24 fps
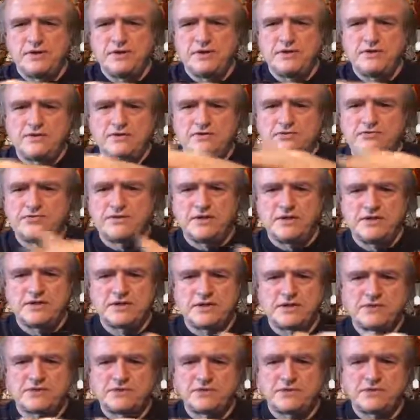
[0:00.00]
And the feet
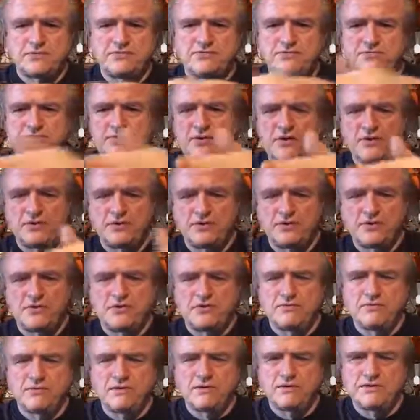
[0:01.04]
are sort of folded
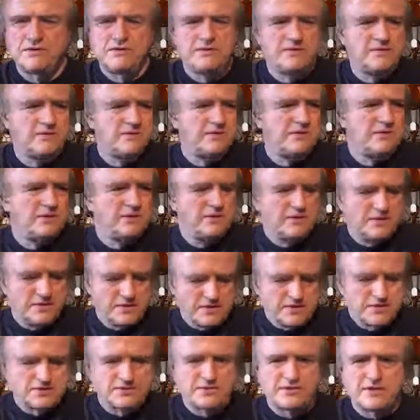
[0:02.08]
over
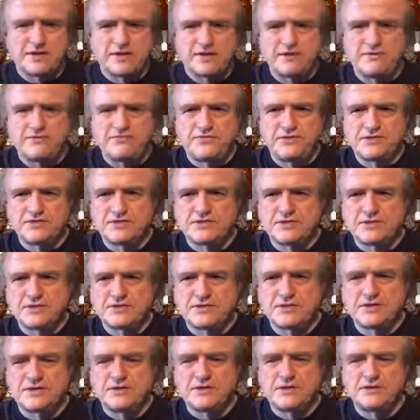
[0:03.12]
so that it fits
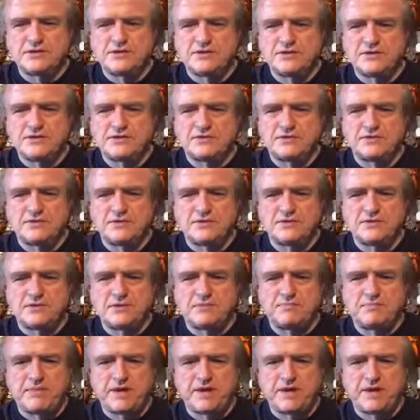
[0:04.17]
easily into the